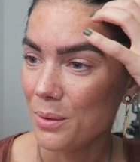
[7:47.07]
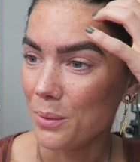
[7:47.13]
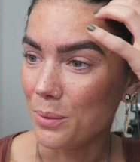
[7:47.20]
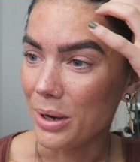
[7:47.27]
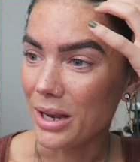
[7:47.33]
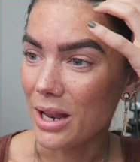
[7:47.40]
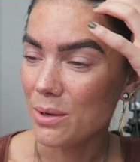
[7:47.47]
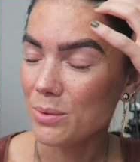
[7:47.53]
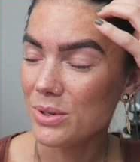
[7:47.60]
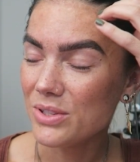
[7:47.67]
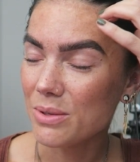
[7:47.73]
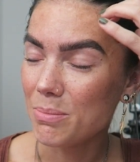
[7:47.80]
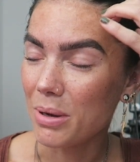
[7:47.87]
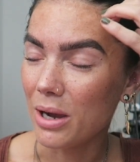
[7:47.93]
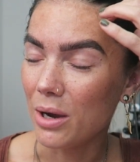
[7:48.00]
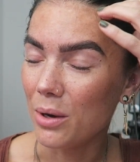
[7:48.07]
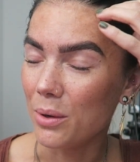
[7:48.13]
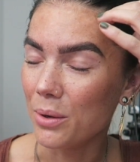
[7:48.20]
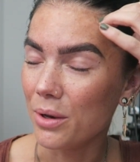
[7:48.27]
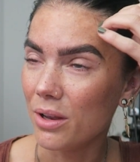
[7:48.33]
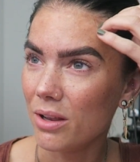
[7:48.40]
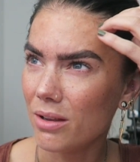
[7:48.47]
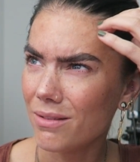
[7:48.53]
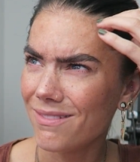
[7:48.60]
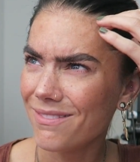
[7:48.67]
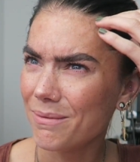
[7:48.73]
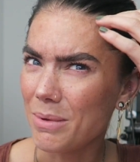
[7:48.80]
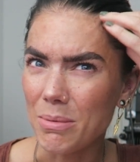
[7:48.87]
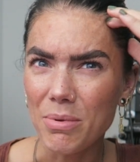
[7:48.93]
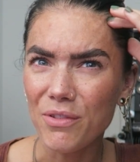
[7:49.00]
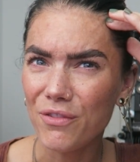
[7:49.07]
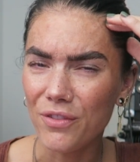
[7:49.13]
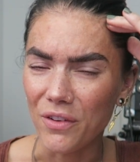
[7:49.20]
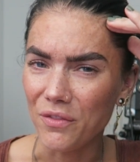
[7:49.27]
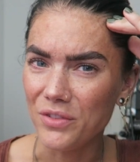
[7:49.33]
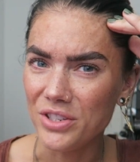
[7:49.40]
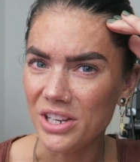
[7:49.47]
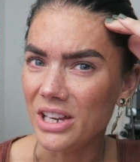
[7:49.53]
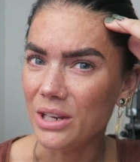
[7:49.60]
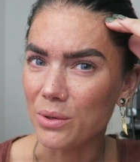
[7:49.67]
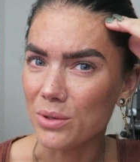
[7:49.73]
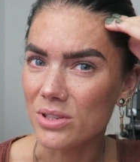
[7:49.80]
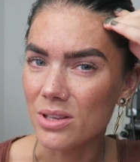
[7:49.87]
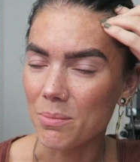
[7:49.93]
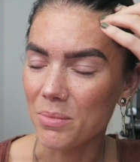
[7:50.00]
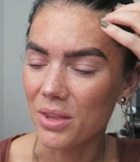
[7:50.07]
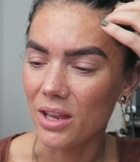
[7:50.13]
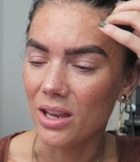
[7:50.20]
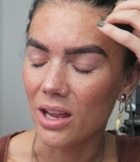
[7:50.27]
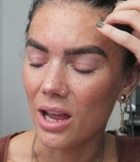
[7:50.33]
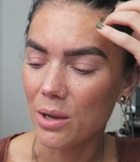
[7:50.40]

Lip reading: When I was about maybe 15 or something,